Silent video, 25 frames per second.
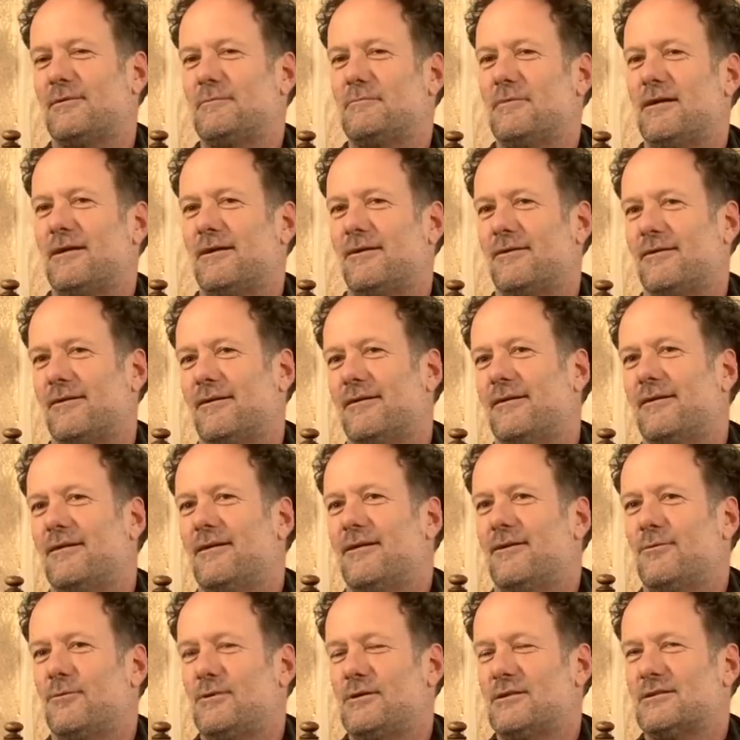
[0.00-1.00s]
make,
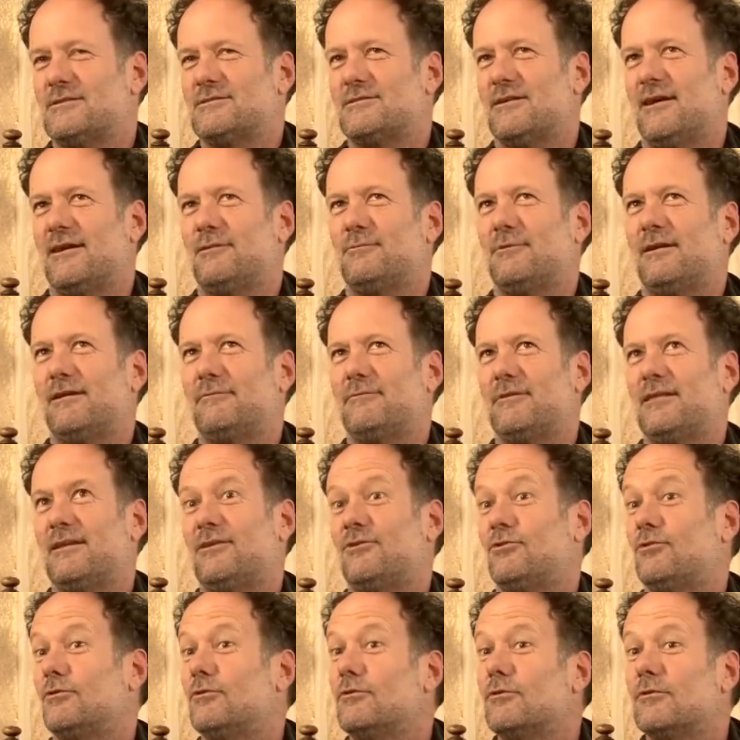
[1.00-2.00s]
we decide what everything
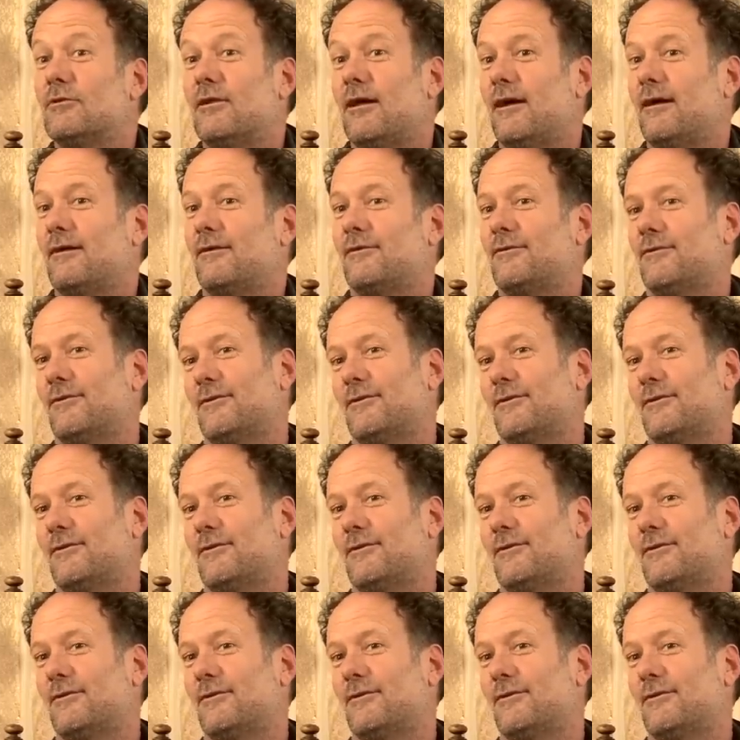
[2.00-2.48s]
should look like